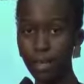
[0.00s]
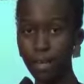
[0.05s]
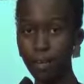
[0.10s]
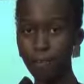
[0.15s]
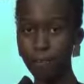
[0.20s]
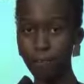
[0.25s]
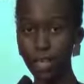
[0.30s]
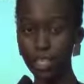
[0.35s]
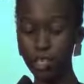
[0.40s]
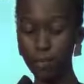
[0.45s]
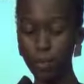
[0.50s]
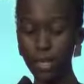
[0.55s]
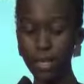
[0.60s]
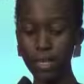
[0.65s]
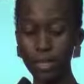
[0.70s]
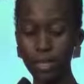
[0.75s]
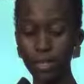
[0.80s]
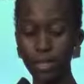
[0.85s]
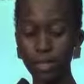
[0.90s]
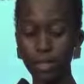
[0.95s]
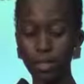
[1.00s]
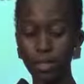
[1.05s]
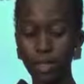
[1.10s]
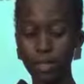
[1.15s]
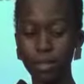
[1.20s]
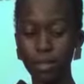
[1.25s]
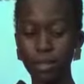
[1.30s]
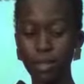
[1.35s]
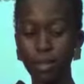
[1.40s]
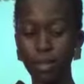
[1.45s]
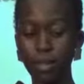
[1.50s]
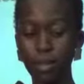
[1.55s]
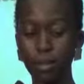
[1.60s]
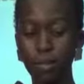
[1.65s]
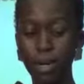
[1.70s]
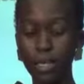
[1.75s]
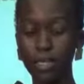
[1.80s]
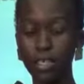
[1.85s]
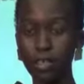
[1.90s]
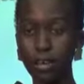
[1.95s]
I've explained that the
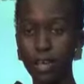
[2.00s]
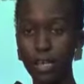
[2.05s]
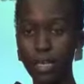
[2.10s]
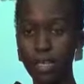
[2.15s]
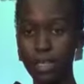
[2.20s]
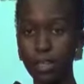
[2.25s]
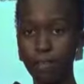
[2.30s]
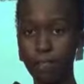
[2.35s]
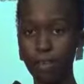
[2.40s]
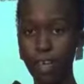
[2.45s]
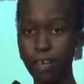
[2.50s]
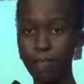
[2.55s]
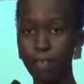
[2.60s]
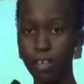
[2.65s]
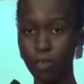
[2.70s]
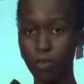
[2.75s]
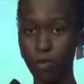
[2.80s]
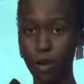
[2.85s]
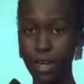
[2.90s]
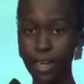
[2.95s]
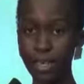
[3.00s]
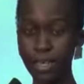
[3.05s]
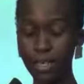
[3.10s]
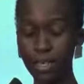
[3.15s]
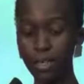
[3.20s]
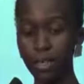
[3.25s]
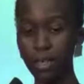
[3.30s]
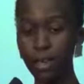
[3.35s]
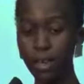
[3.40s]
bacteria can survive in wide